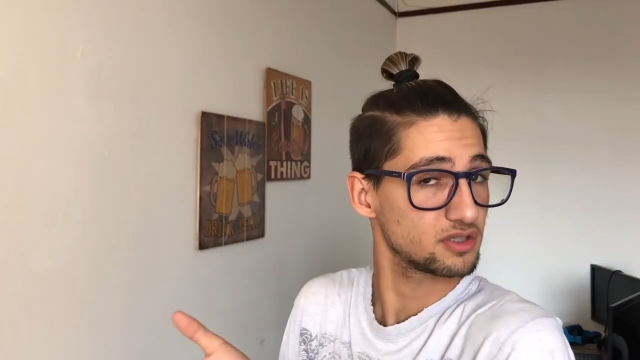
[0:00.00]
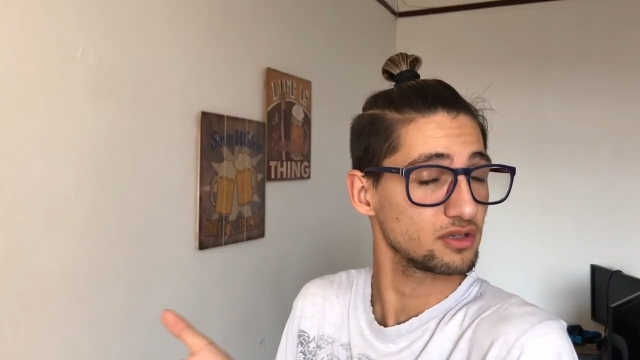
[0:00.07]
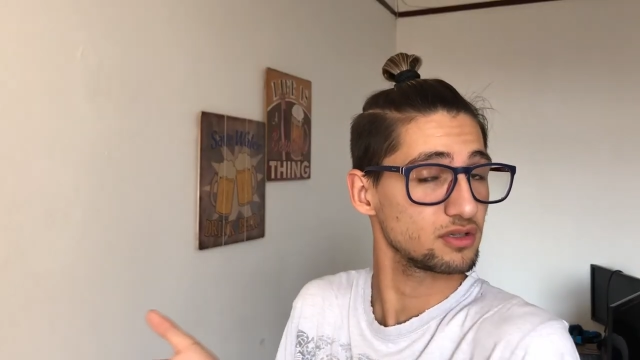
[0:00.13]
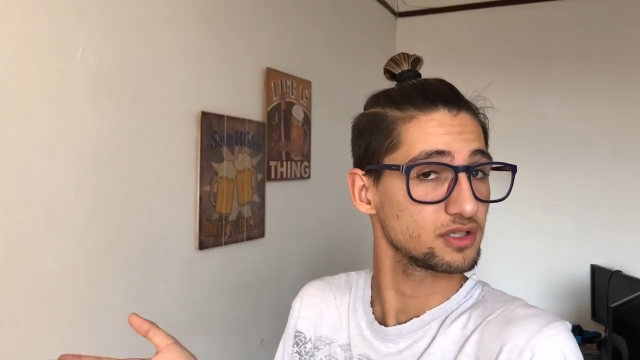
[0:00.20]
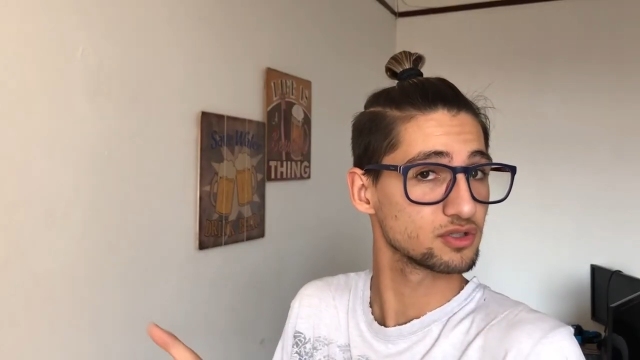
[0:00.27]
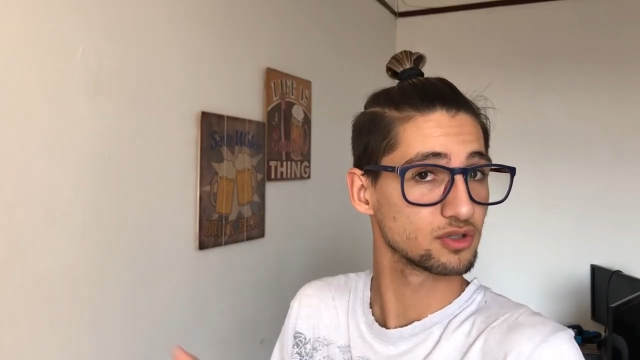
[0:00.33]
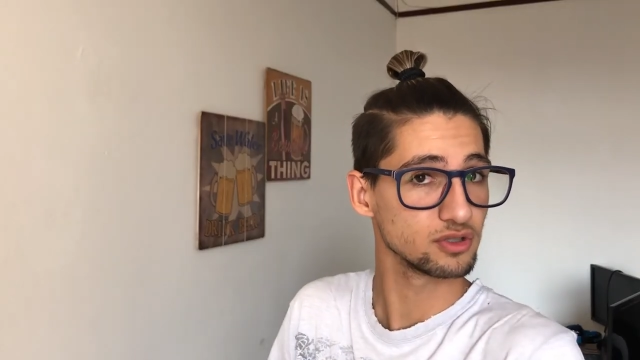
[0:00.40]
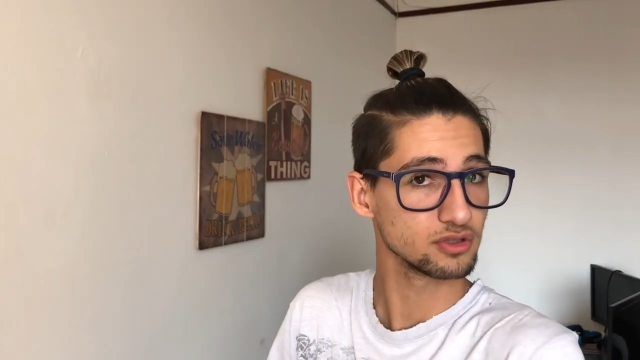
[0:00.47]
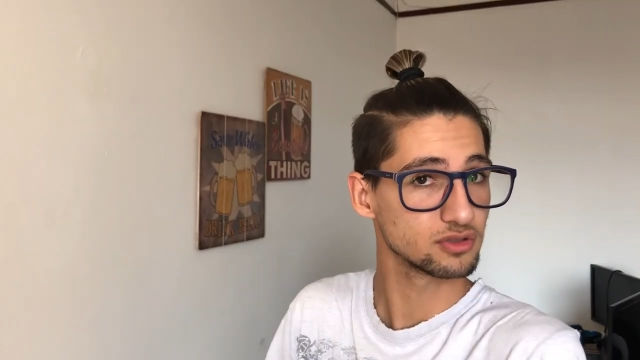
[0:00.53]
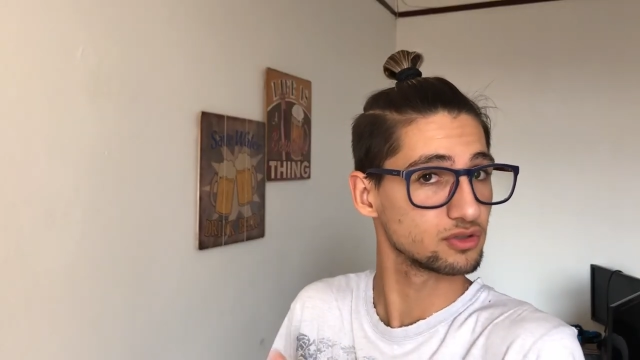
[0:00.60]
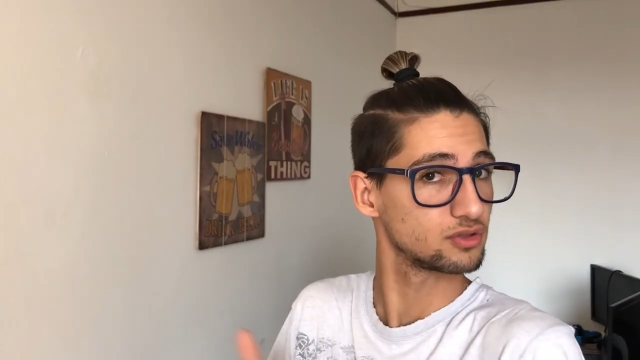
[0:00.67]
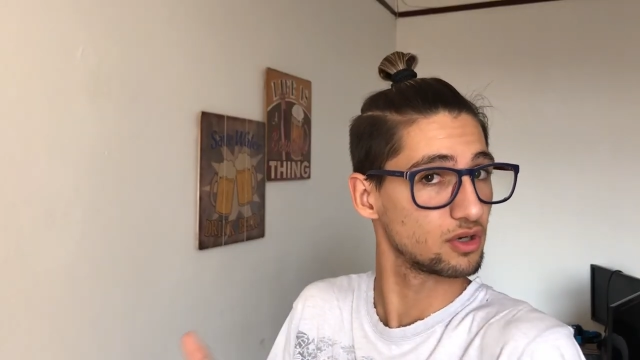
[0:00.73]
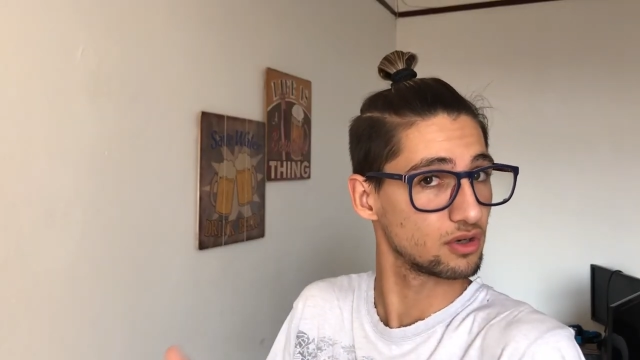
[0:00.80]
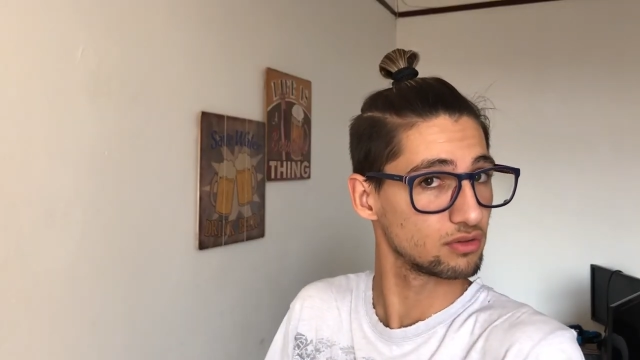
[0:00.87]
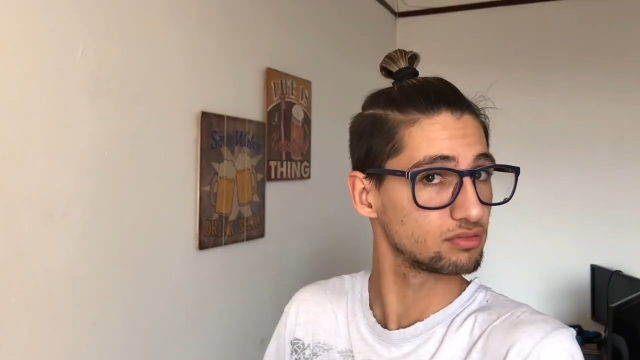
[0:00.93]
always good to
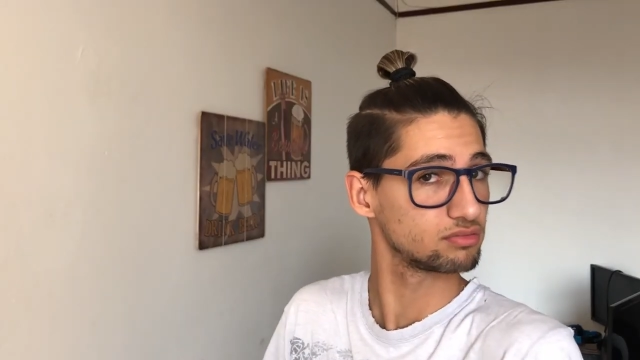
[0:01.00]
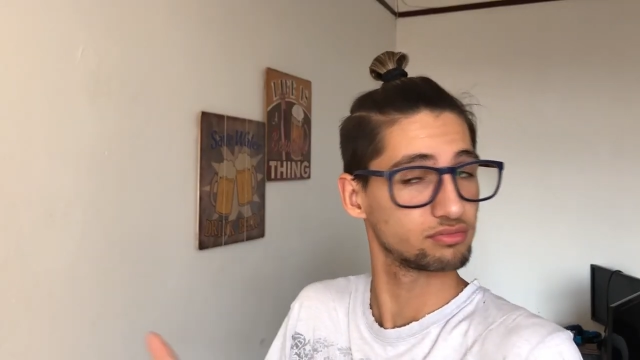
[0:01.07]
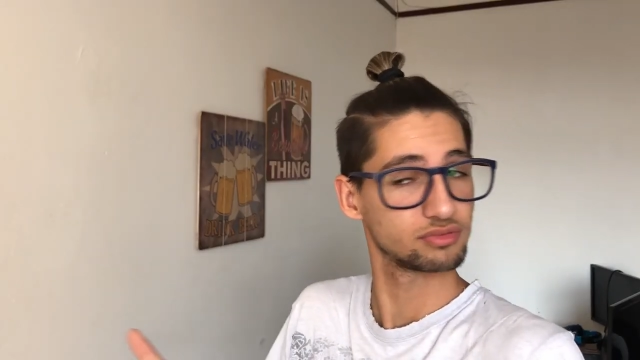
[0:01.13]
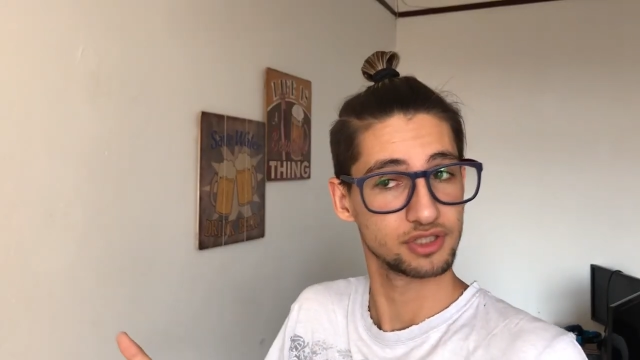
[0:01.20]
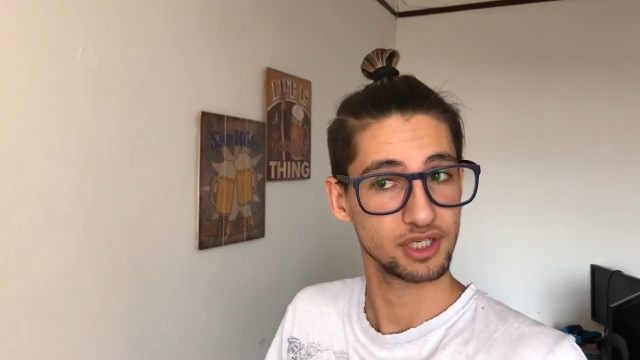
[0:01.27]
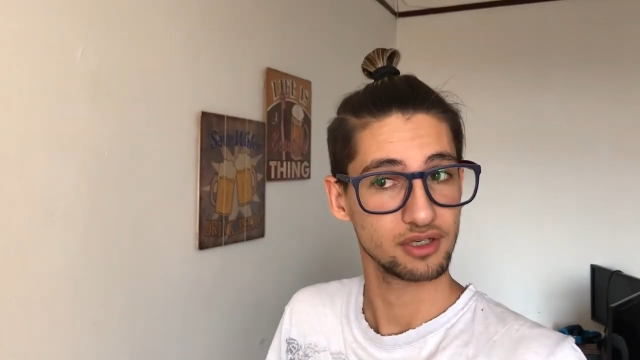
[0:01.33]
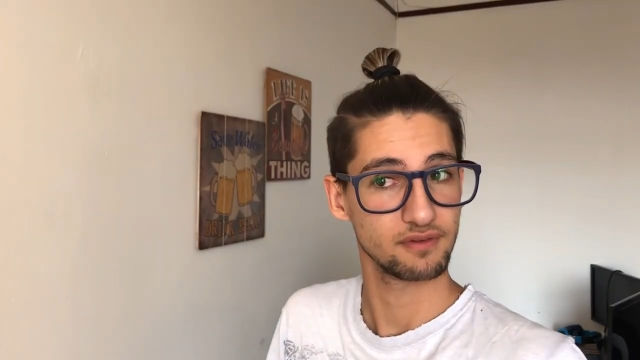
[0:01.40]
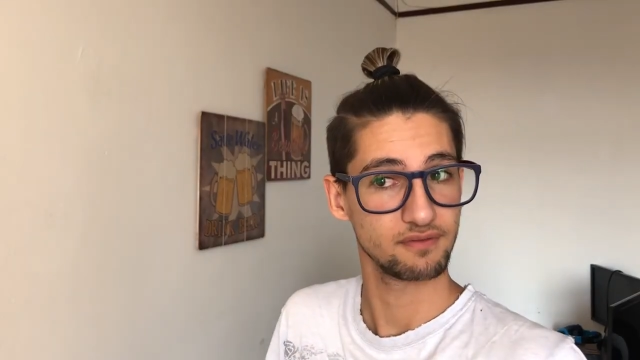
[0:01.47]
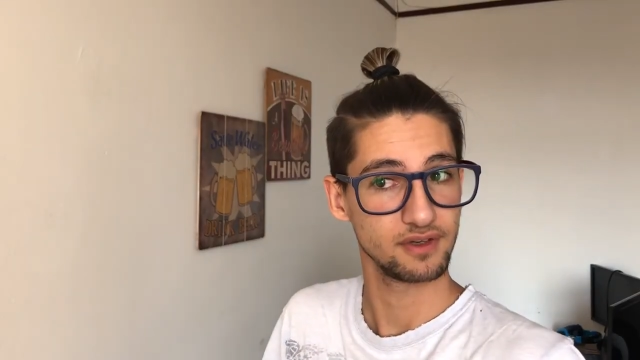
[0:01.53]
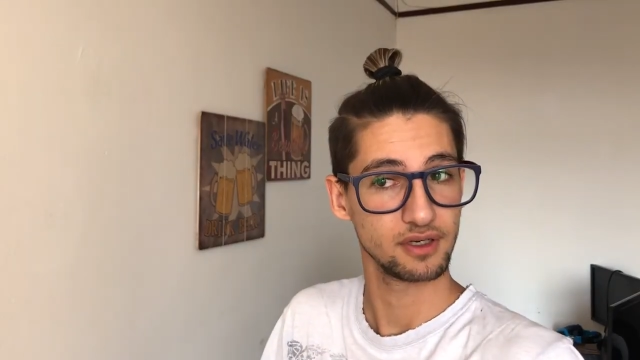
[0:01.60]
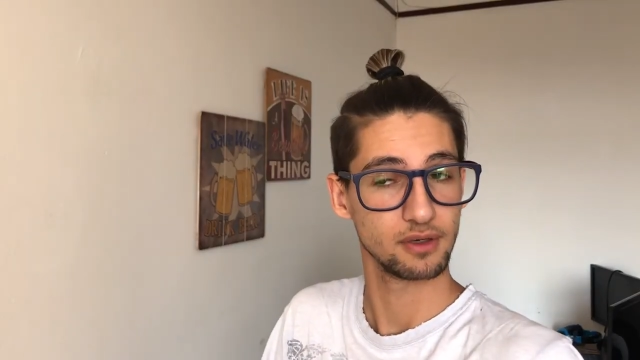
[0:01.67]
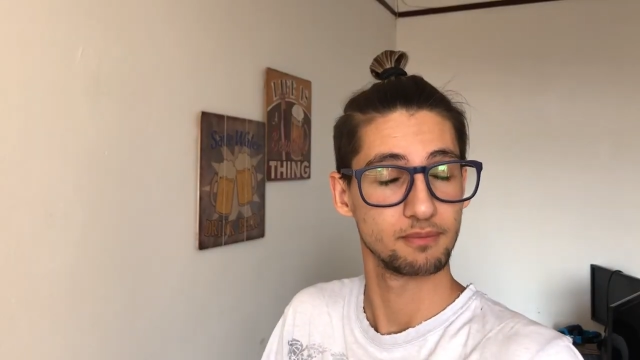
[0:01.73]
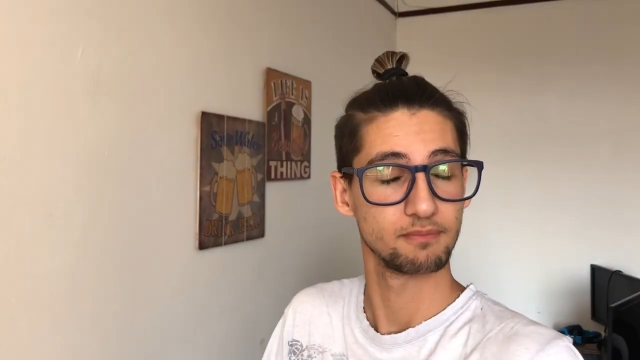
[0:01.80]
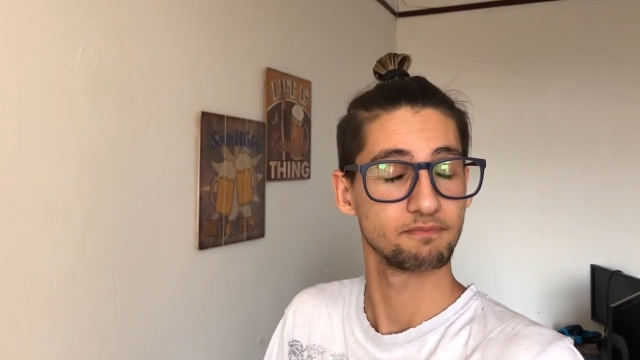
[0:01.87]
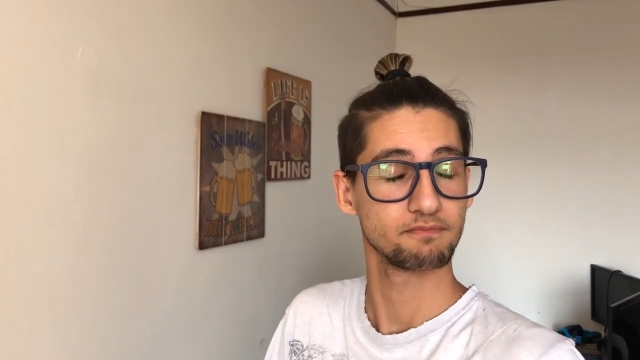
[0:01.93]
know, share the video.
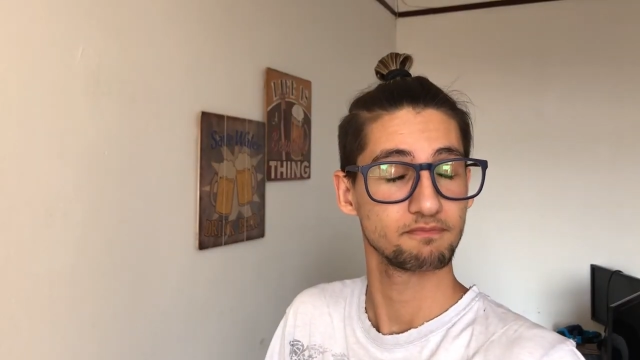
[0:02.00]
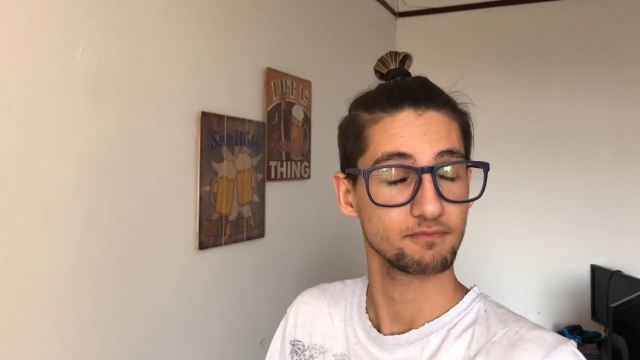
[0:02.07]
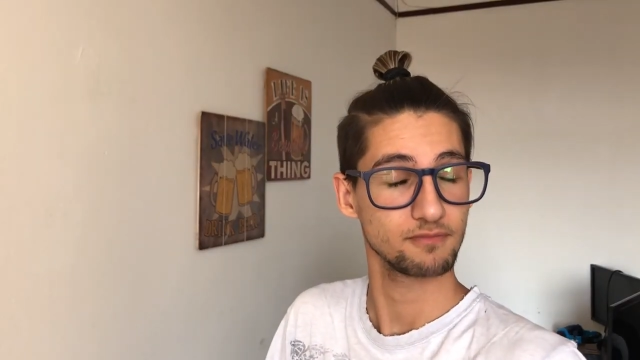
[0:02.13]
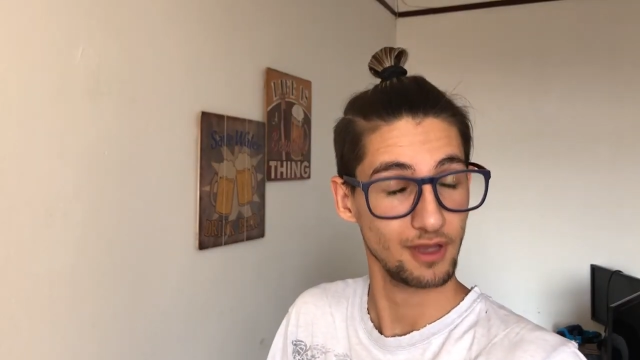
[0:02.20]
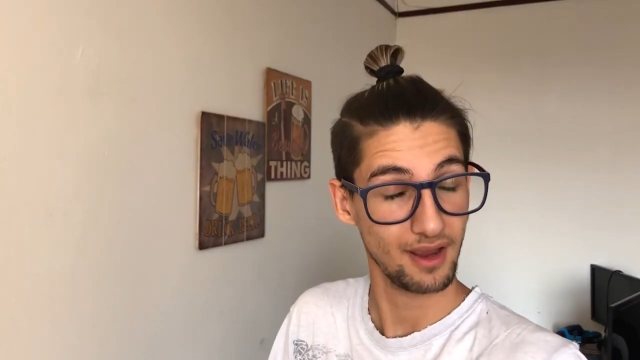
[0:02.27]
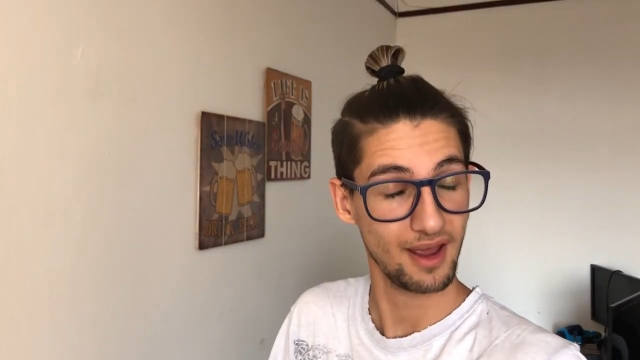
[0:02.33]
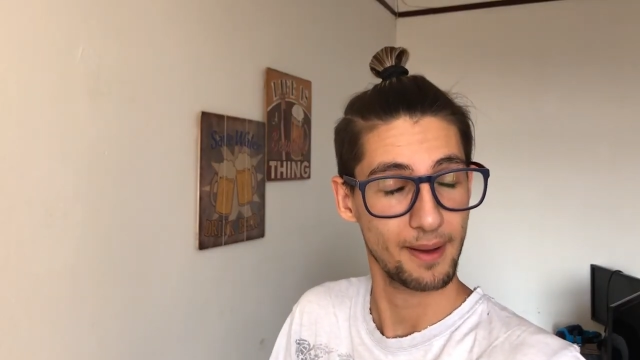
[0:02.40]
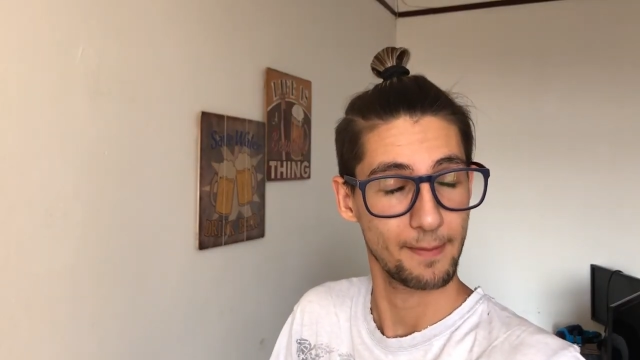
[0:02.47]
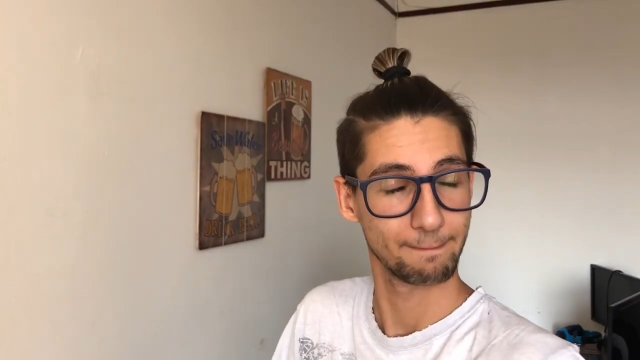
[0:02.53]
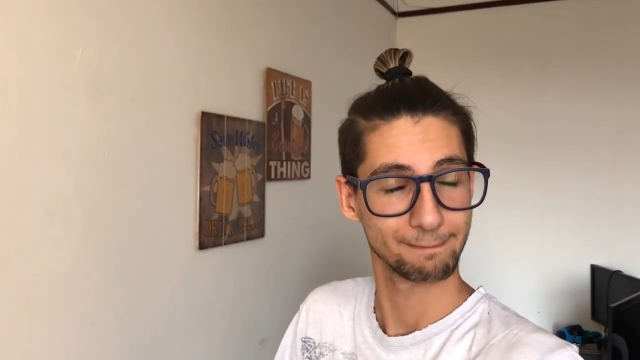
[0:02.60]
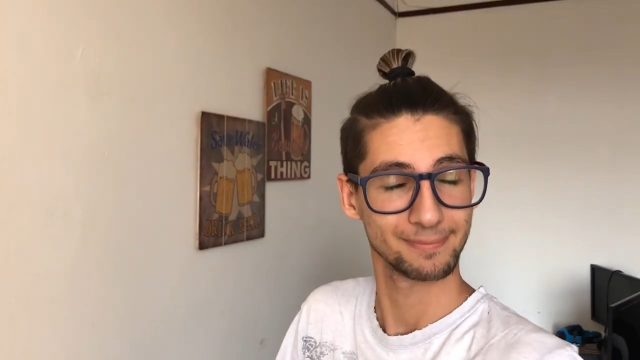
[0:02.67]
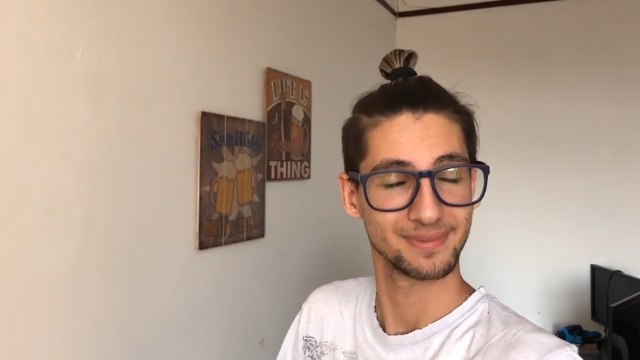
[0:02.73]
Yeah.